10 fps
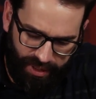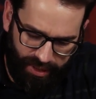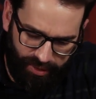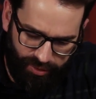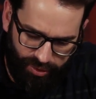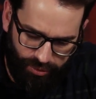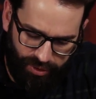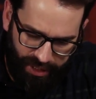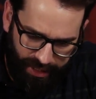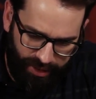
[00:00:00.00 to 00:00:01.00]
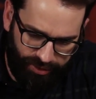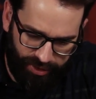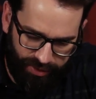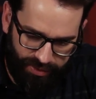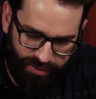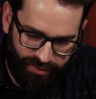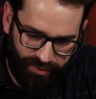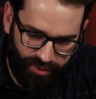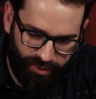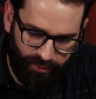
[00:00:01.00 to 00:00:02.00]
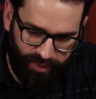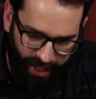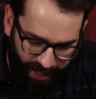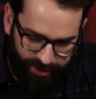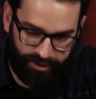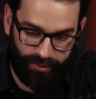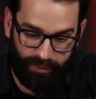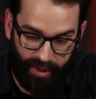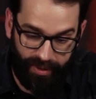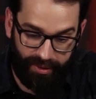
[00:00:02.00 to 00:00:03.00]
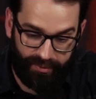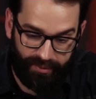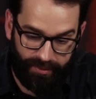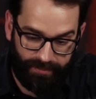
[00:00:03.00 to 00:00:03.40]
into cages with actual women.